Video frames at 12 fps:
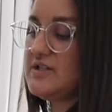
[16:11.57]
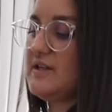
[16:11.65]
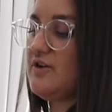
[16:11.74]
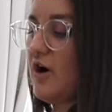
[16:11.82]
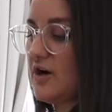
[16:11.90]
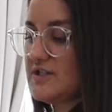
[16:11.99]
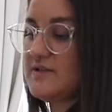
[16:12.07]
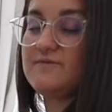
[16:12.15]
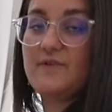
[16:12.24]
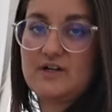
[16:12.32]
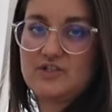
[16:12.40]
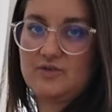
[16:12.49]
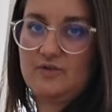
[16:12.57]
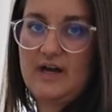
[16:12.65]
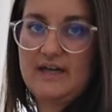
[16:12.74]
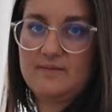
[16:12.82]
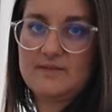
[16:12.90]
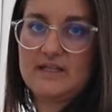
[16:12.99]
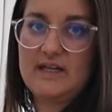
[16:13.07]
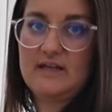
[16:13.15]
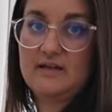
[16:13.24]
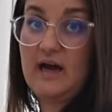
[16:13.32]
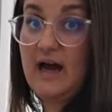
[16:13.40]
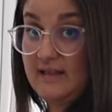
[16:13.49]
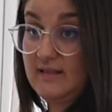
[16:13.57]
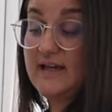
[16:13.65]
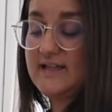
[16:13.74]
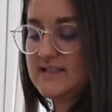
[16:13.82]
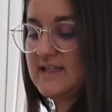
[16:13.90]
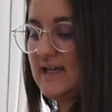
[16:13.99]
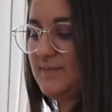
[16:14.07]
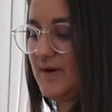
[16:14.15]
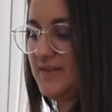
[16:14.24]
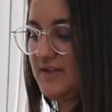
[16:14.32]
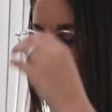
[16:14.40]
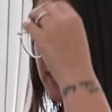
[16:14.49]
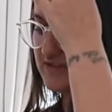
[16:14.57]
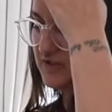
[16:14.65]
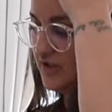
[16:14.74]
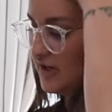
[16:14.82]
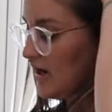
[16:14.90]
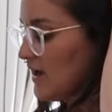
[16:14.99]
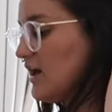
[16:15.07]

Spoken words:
There are some functional items that I like to keep on the dresser.